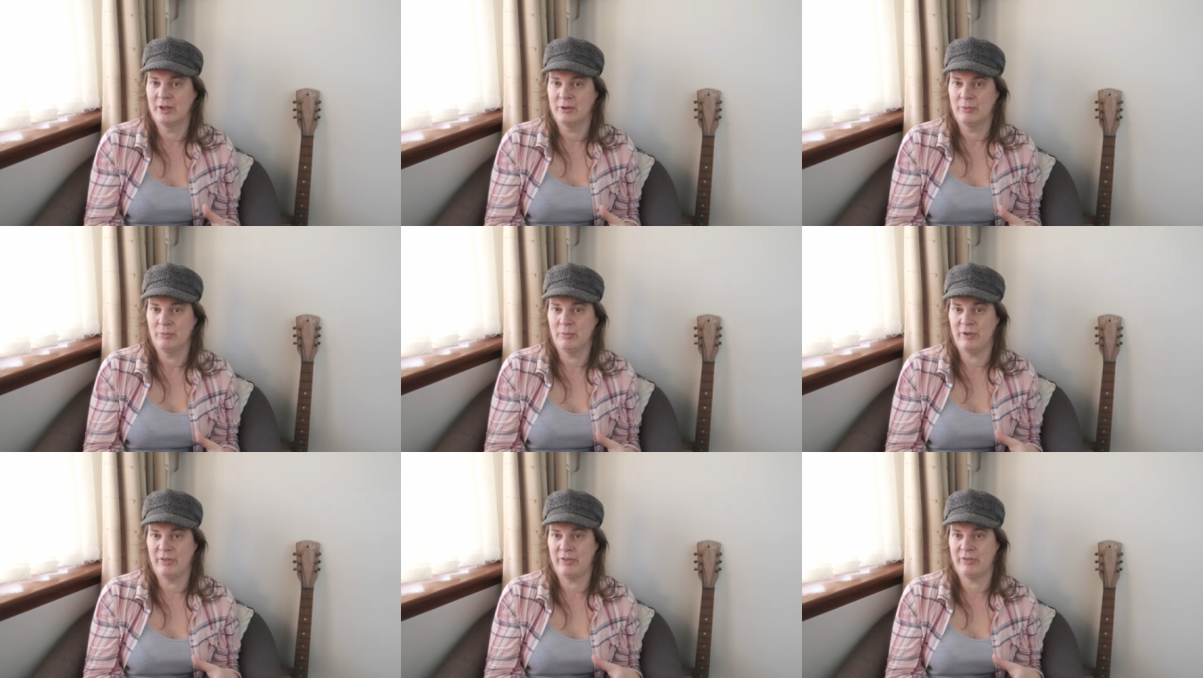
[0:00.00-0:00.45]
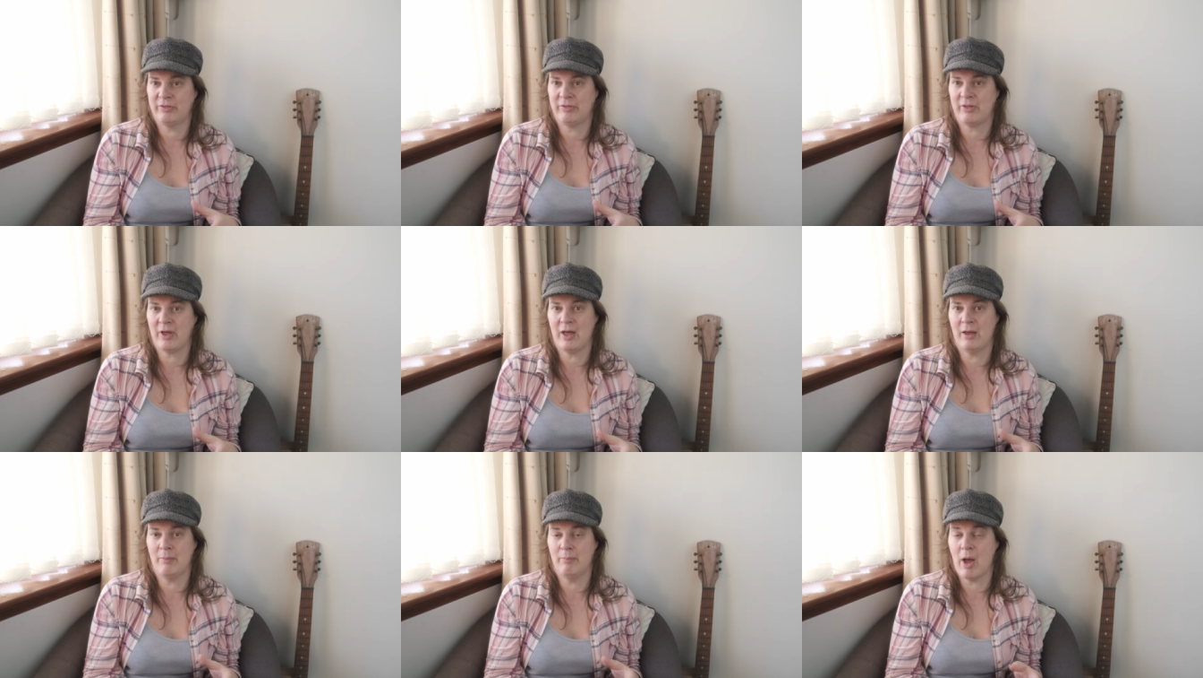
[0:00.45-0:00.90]
with
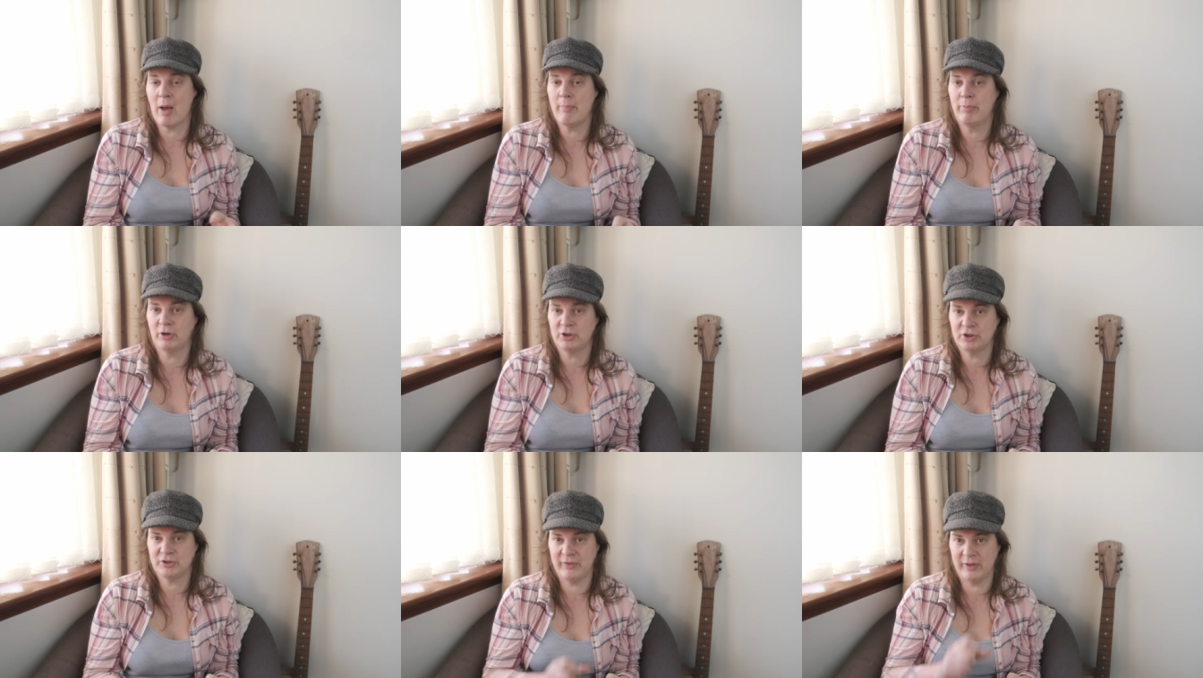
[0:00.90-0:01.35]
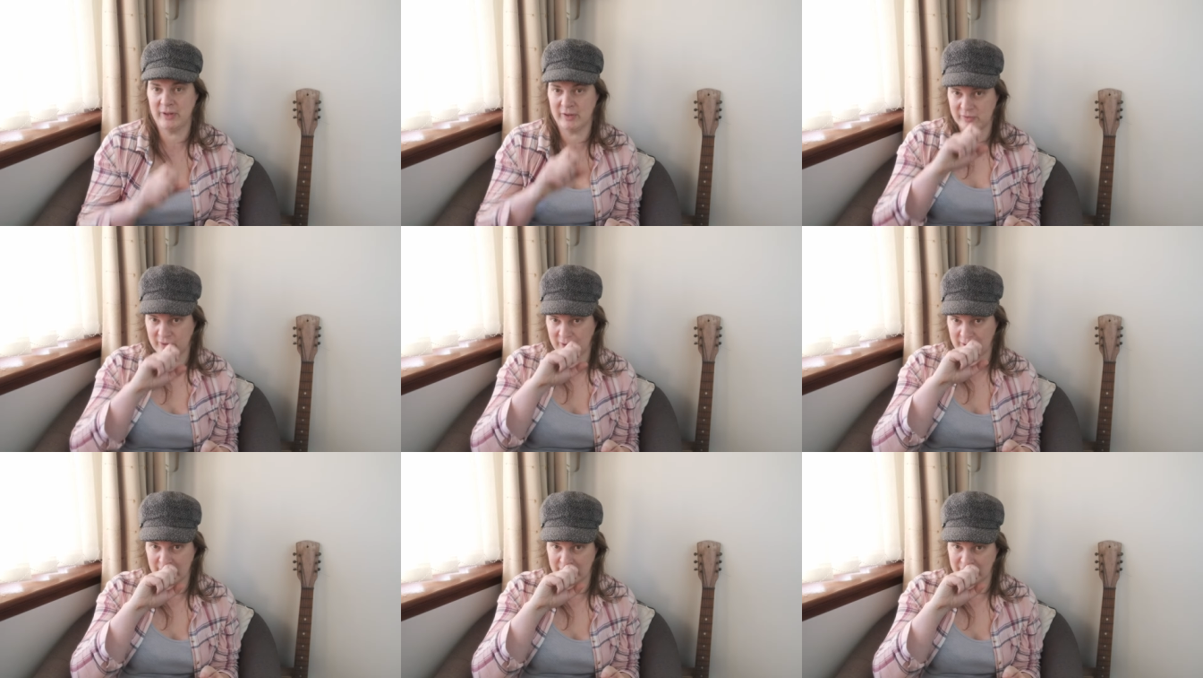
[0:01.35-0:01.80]
a, a, brush
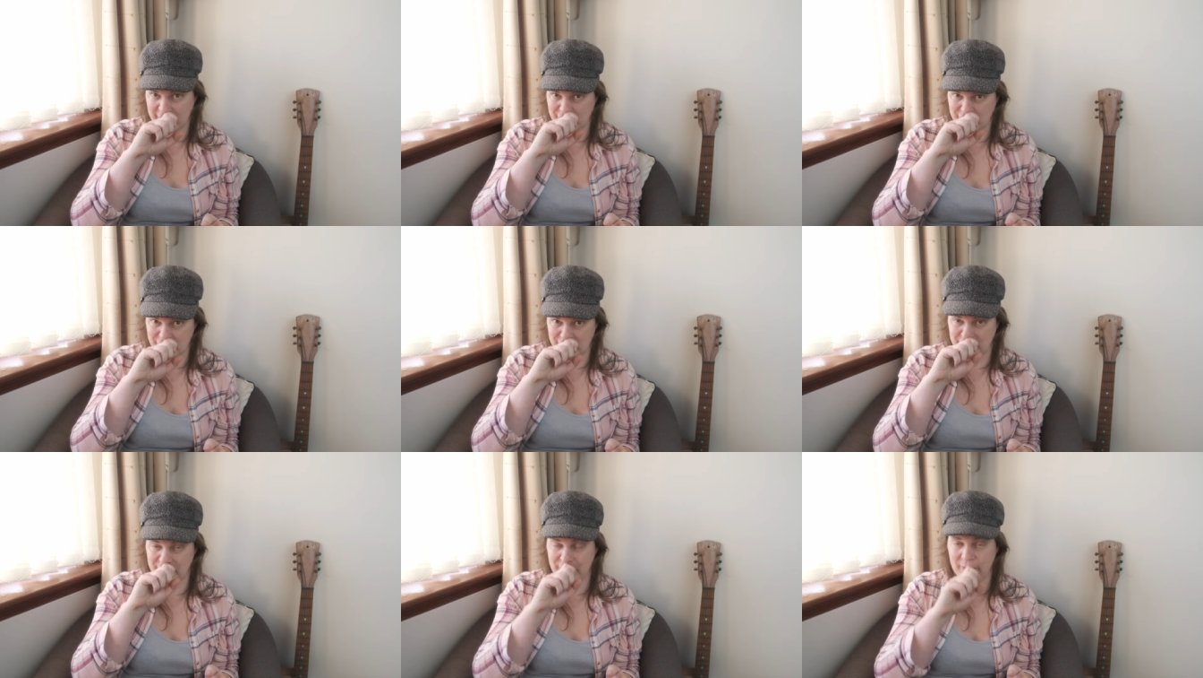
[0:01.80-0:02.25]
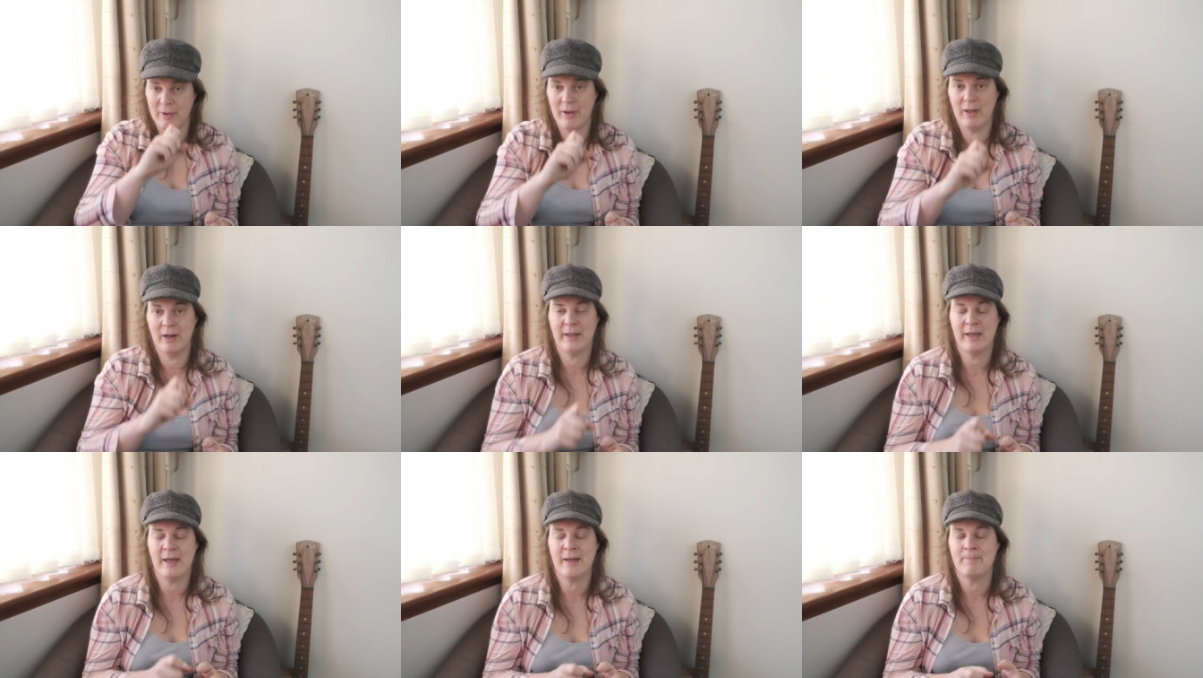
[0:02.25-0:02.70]
filter, as I showed you
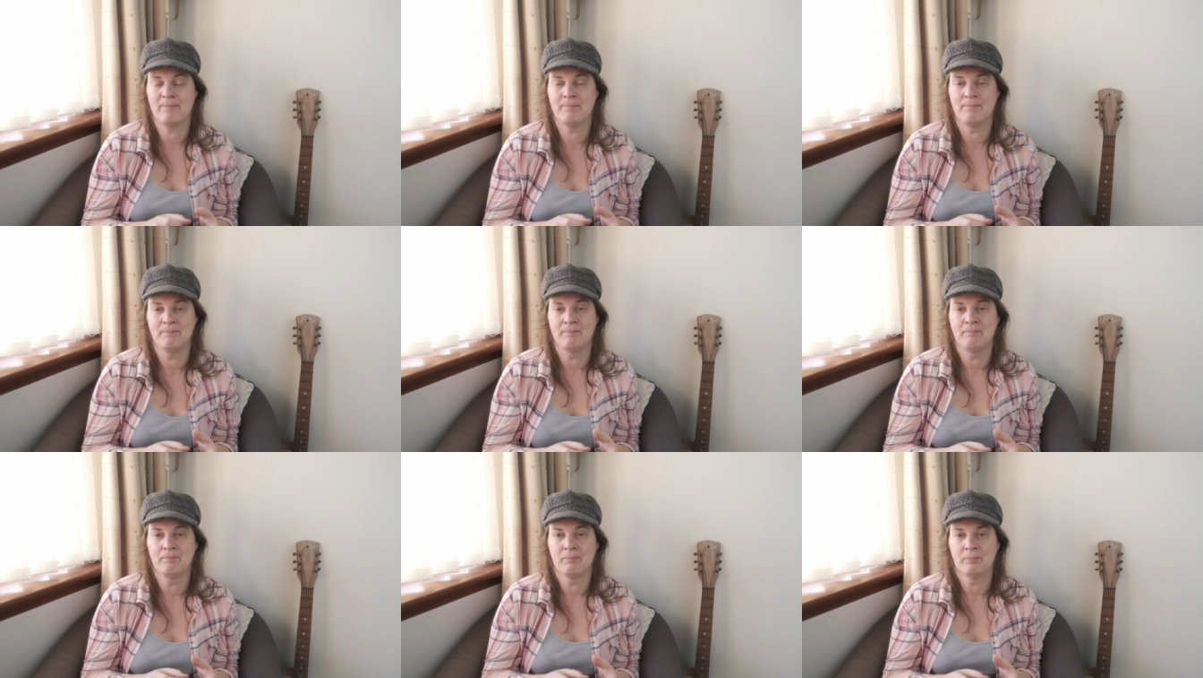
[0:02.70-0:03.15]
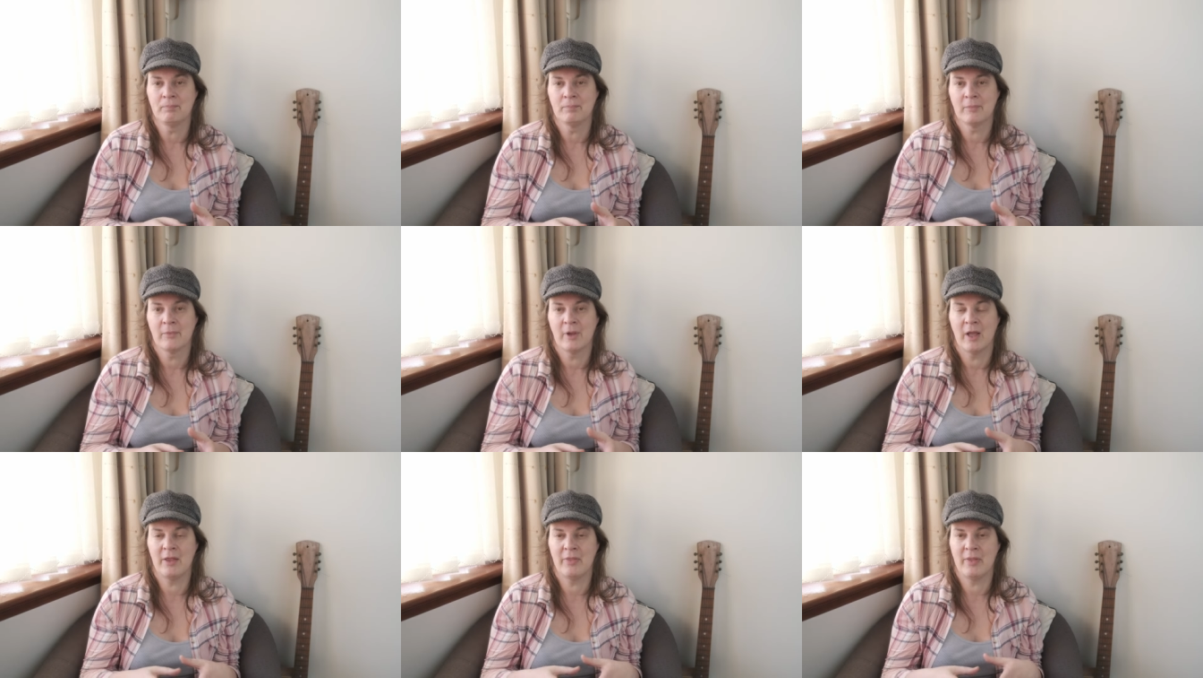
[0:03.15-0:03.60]
earlier.
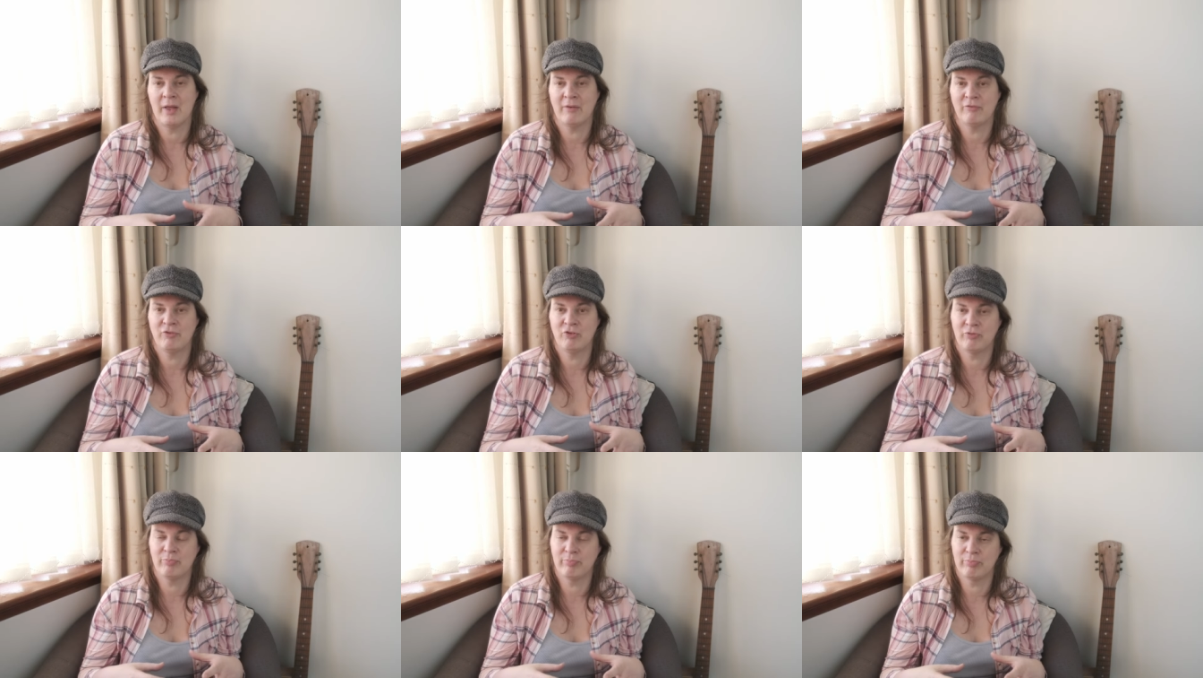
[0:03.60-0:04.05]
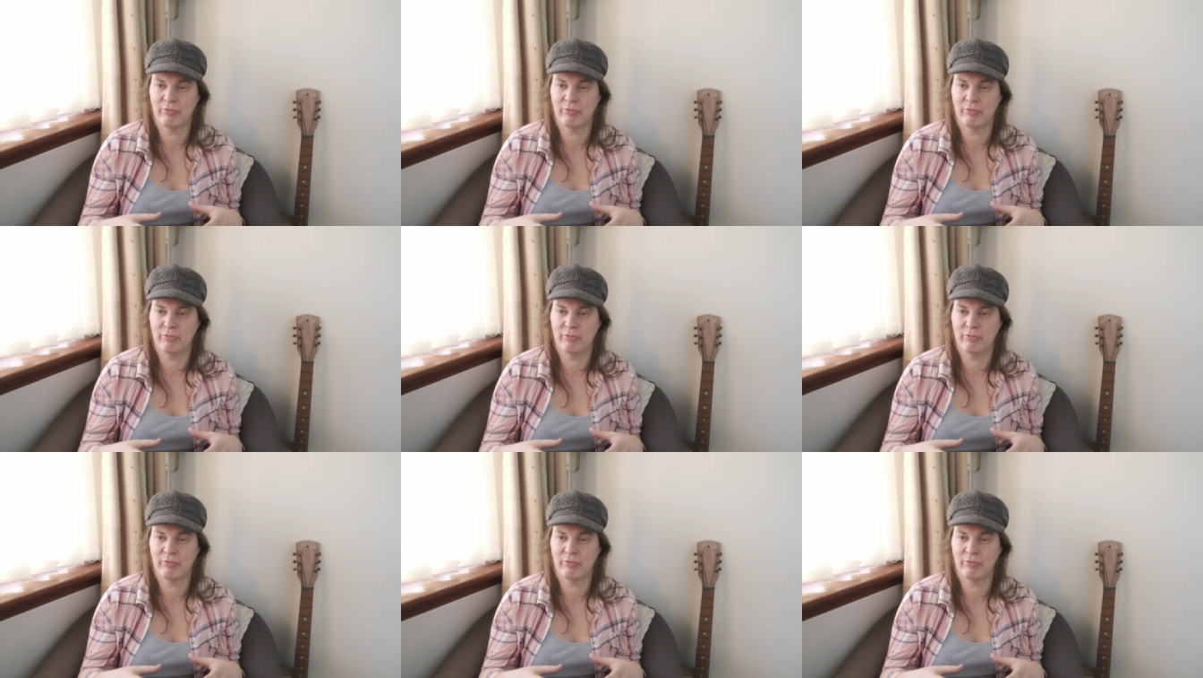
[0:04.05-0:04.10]
And then I've just